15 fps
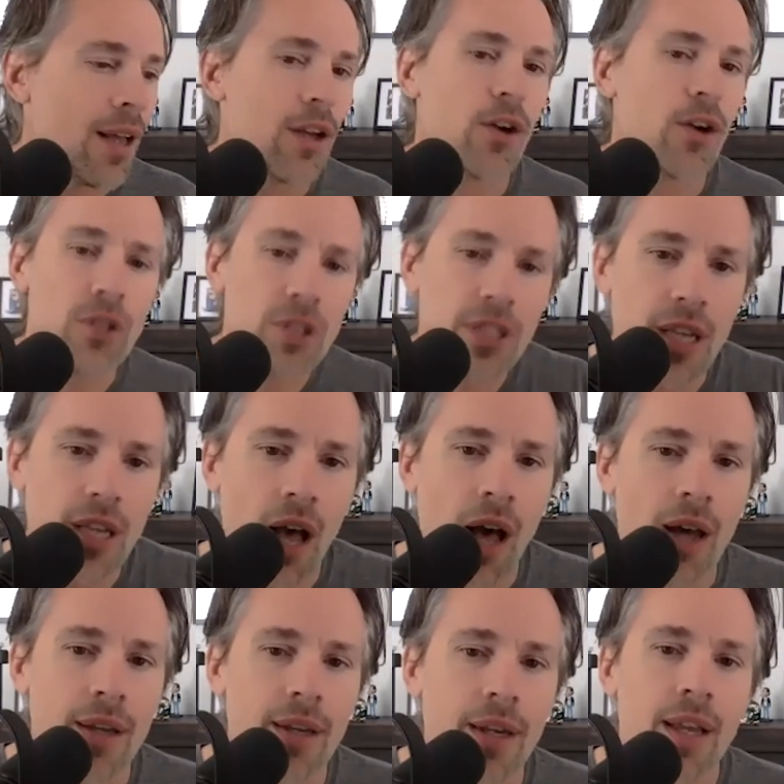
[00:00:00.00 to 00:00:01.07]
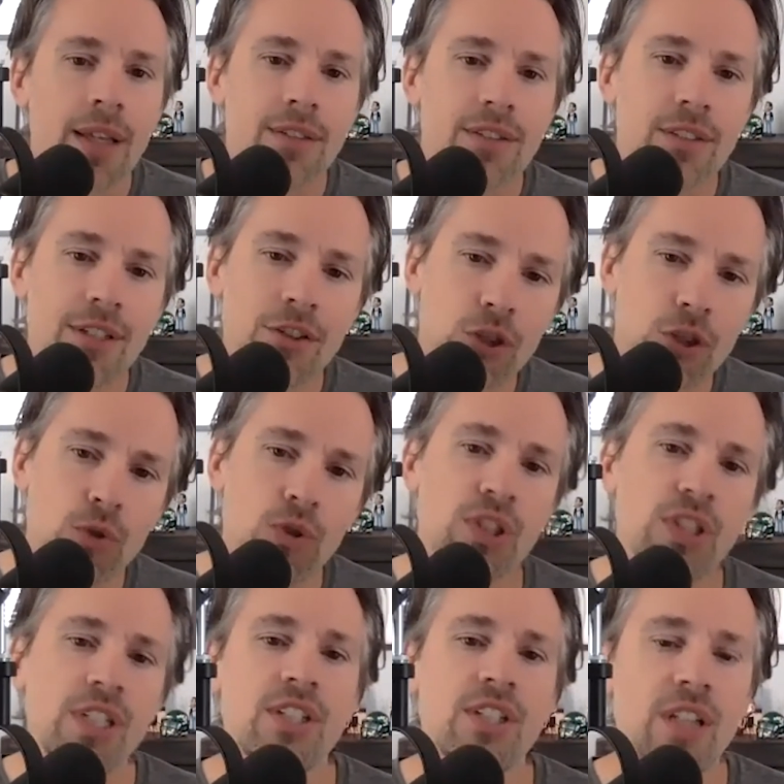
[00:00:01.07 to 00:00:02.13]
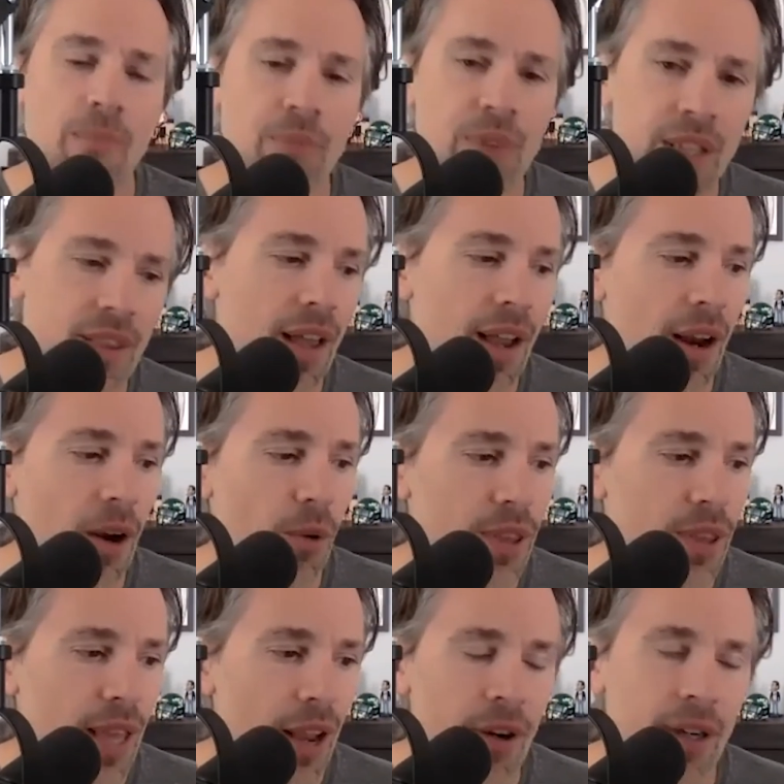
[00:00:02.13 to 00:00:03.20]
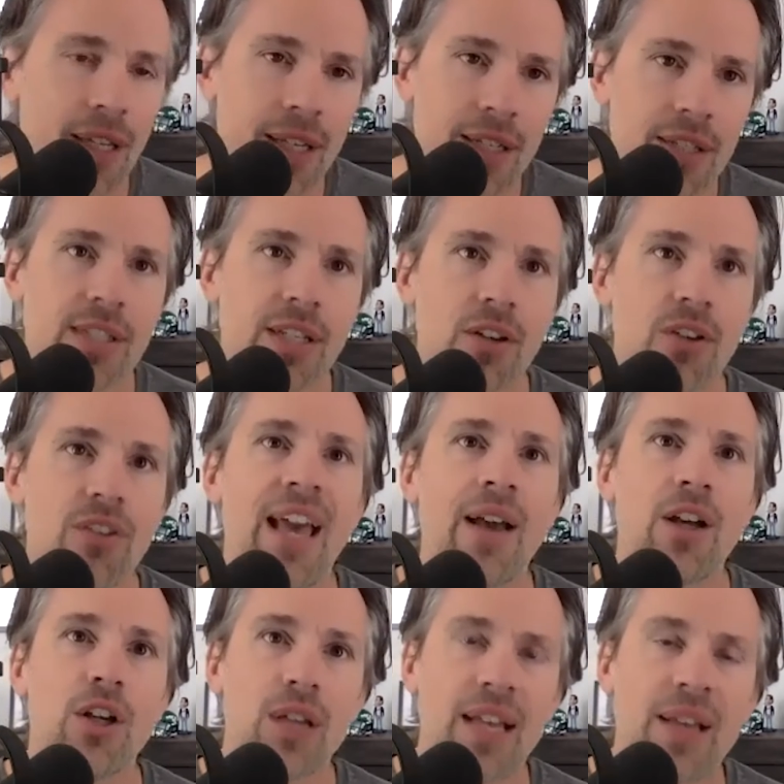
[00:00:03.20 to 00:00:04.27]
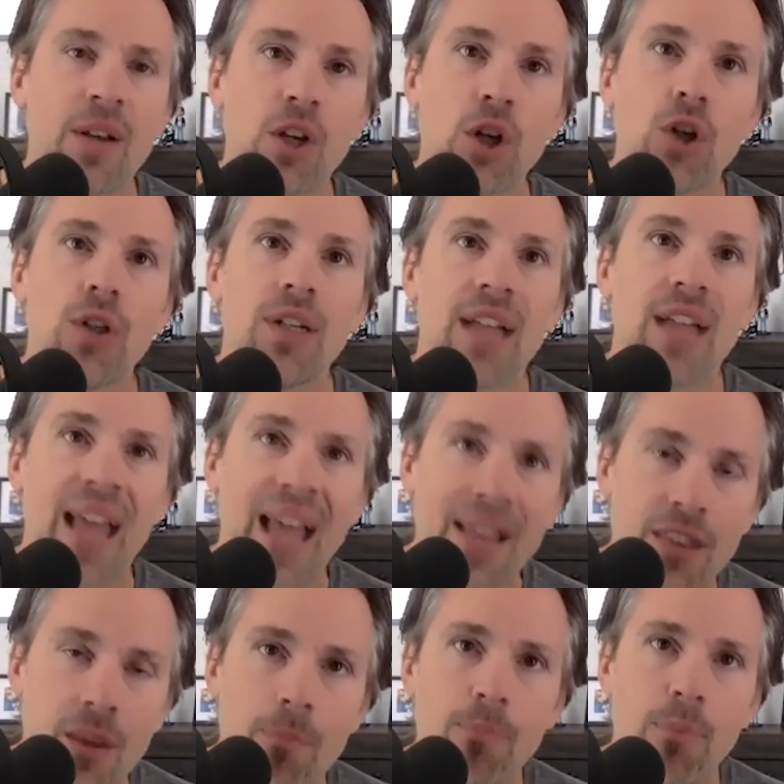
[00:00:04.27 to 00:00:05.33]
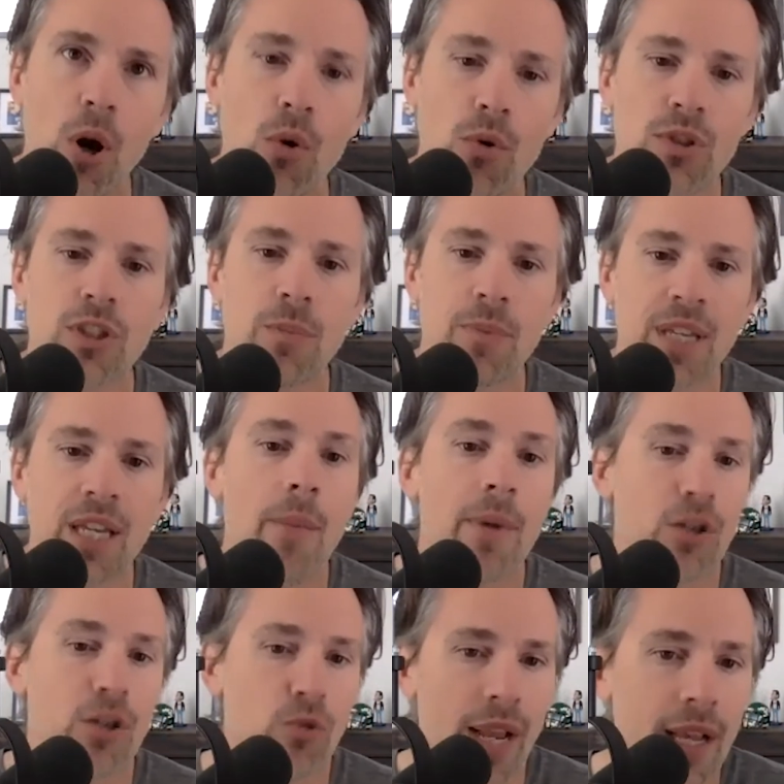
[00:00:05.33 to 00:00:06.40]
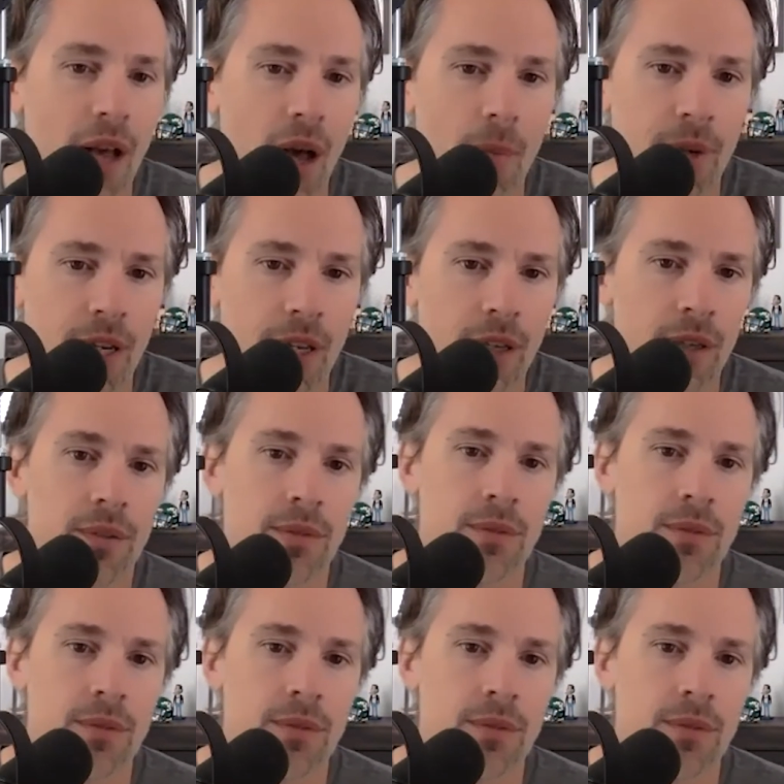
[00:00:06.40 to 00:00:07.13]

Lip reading: Early on, did you see something there with Eric and eSkill that that had the bones to become a great company?